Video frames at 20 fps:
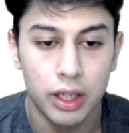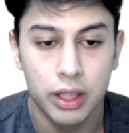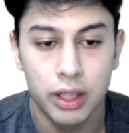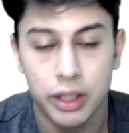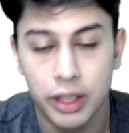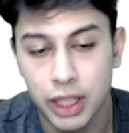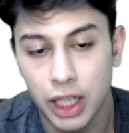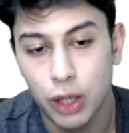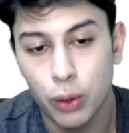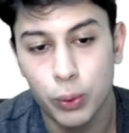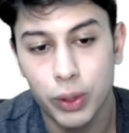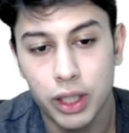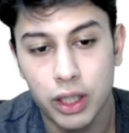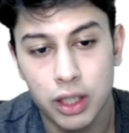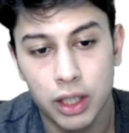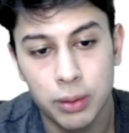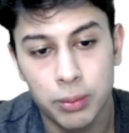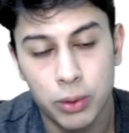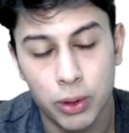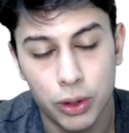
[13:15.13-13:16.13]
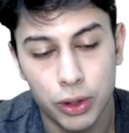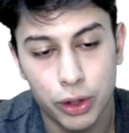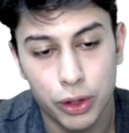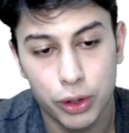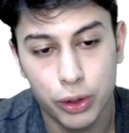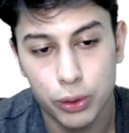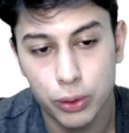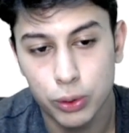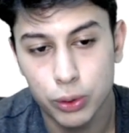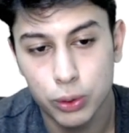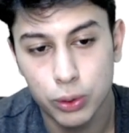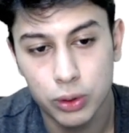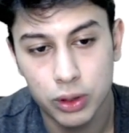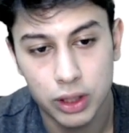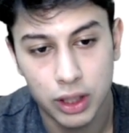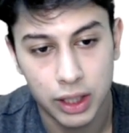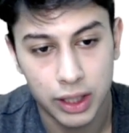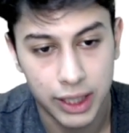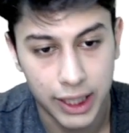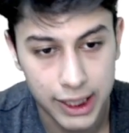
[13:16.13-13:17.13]
Now we come on to
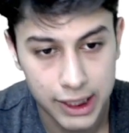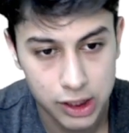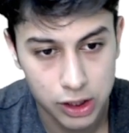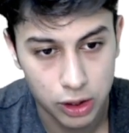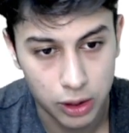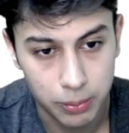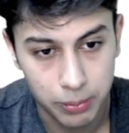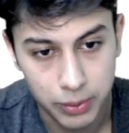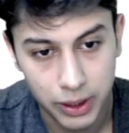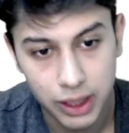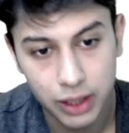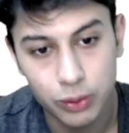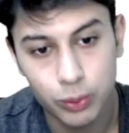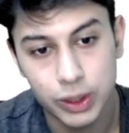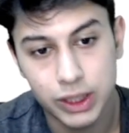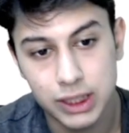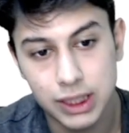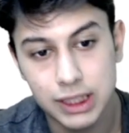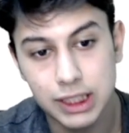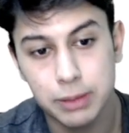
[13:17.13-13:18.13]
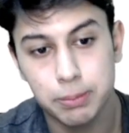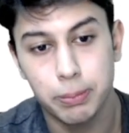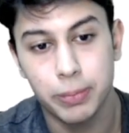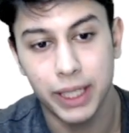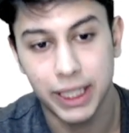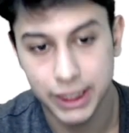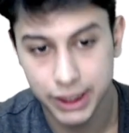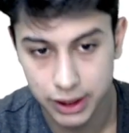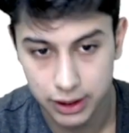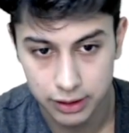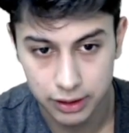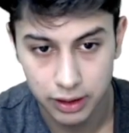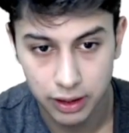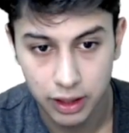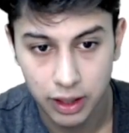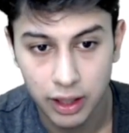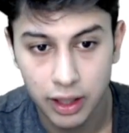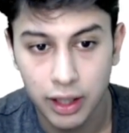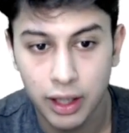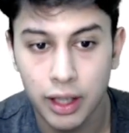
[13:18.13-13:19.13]
a next topic, which is pressure.
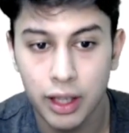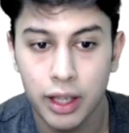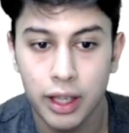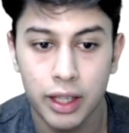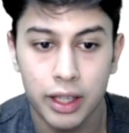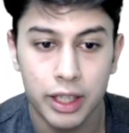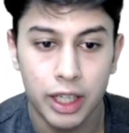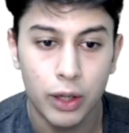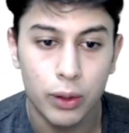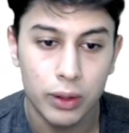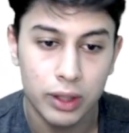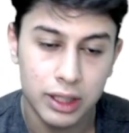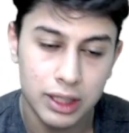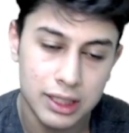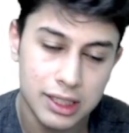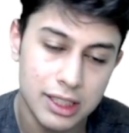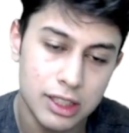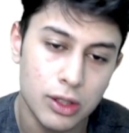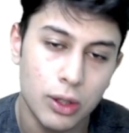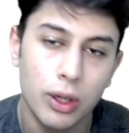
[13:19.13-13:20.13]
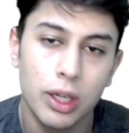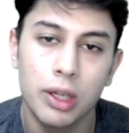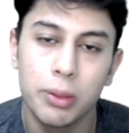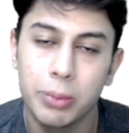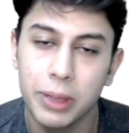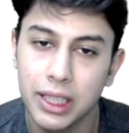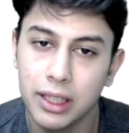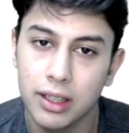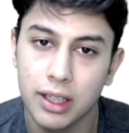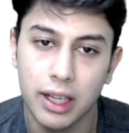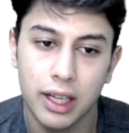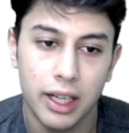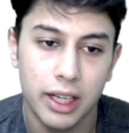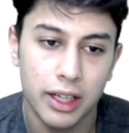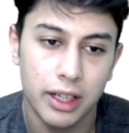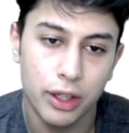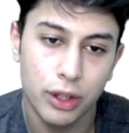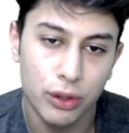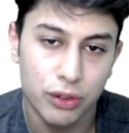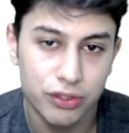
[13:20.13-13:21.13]
Now this is all being
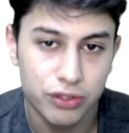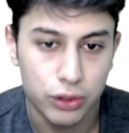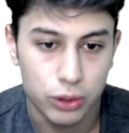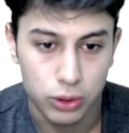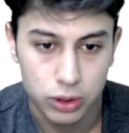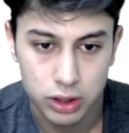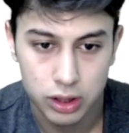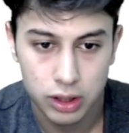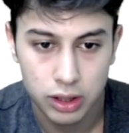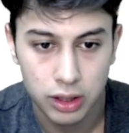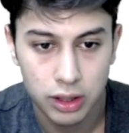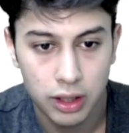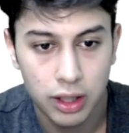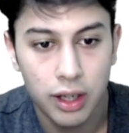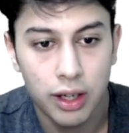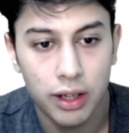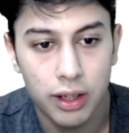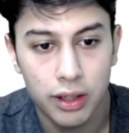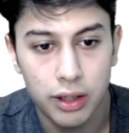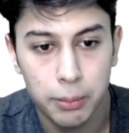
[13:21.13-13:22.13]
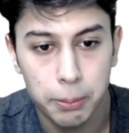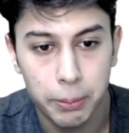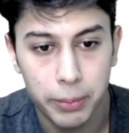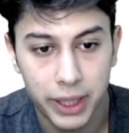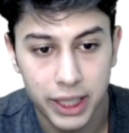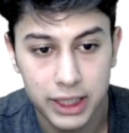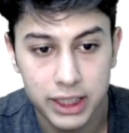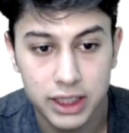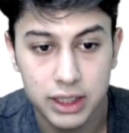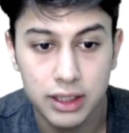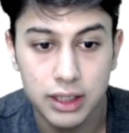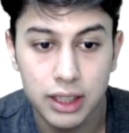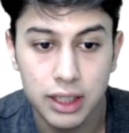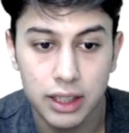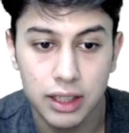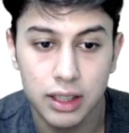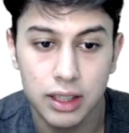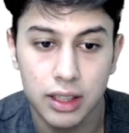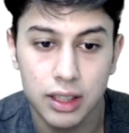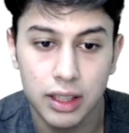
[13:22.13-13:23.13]
related to force. Pressure
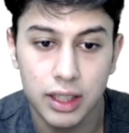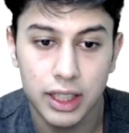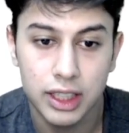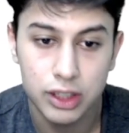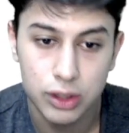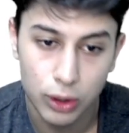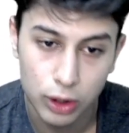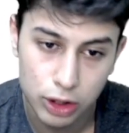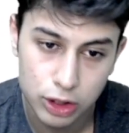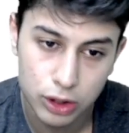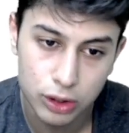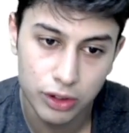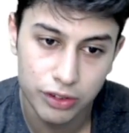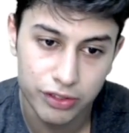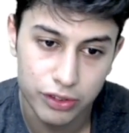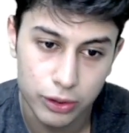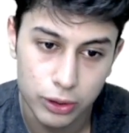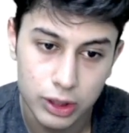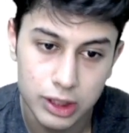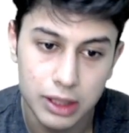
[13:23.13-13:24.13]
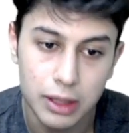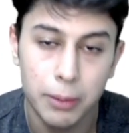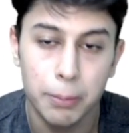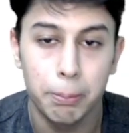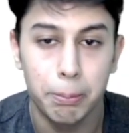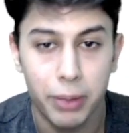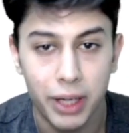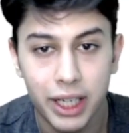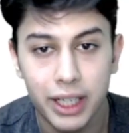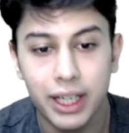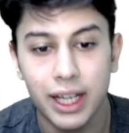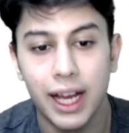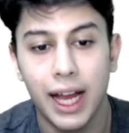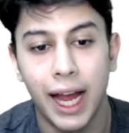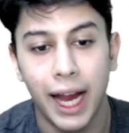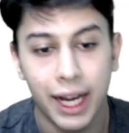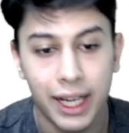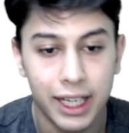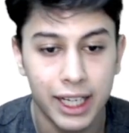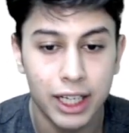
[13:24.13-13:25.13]
is also a force but
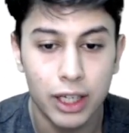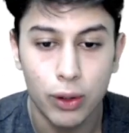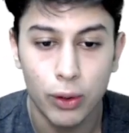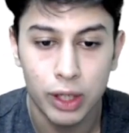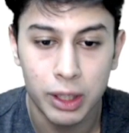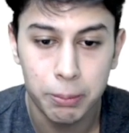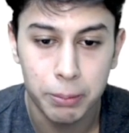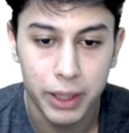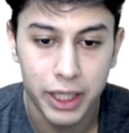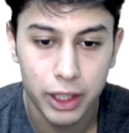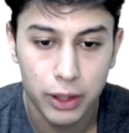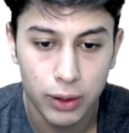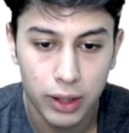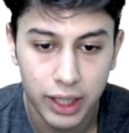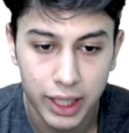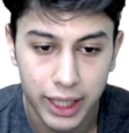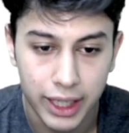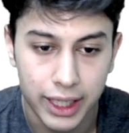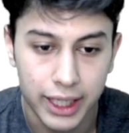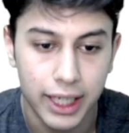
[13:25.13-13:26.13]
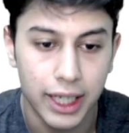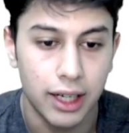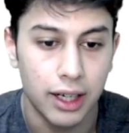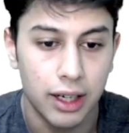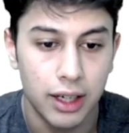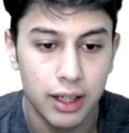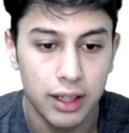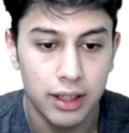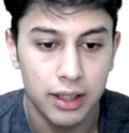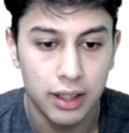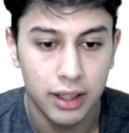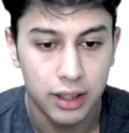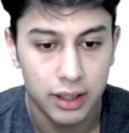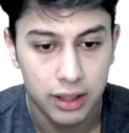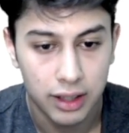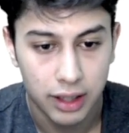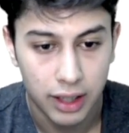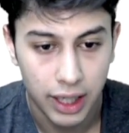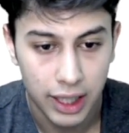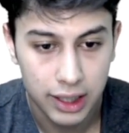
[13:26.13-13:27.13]
acting on a particular area.
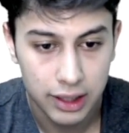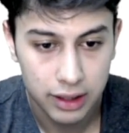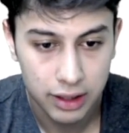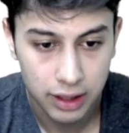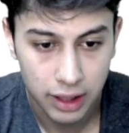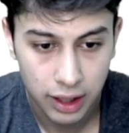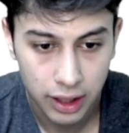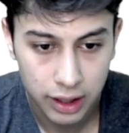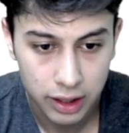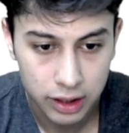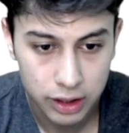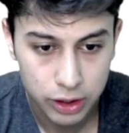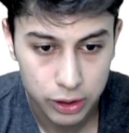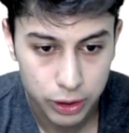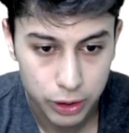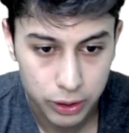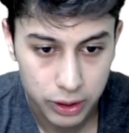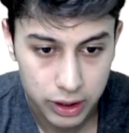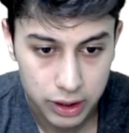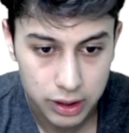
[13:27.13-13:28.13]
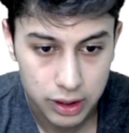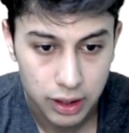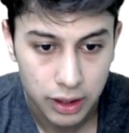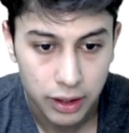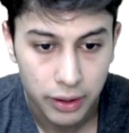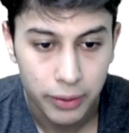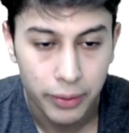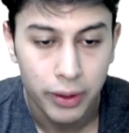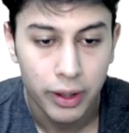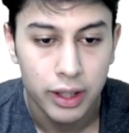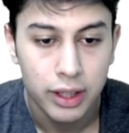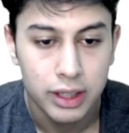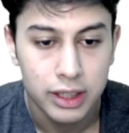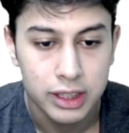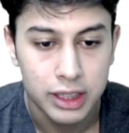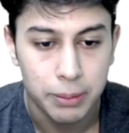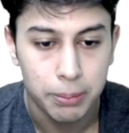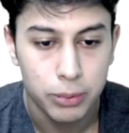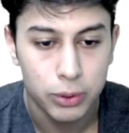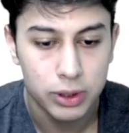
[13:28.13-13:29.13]
I'll show you this.
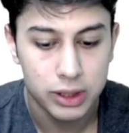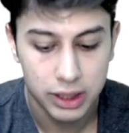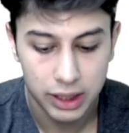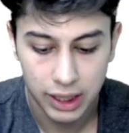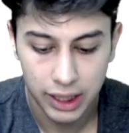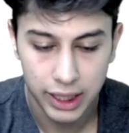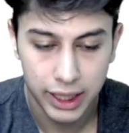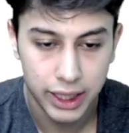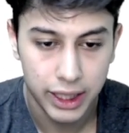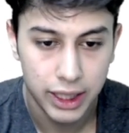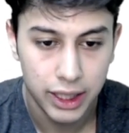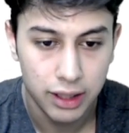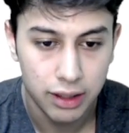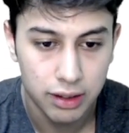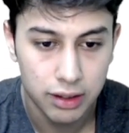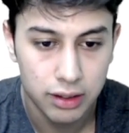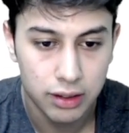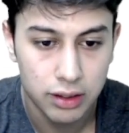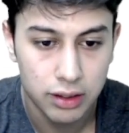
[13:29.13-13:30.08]
Supposedly